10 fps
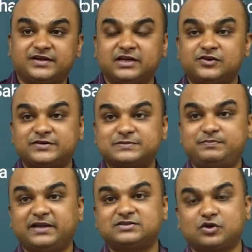in
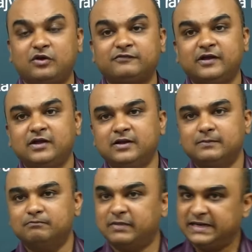respect of
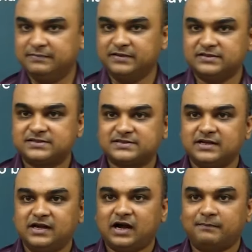money bills.
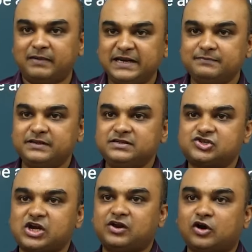A money bill
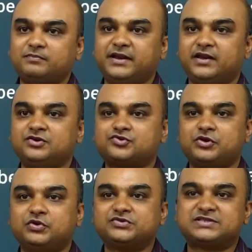shall not be
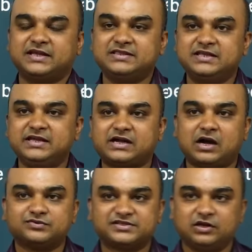introduced in the
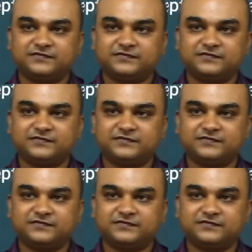Council of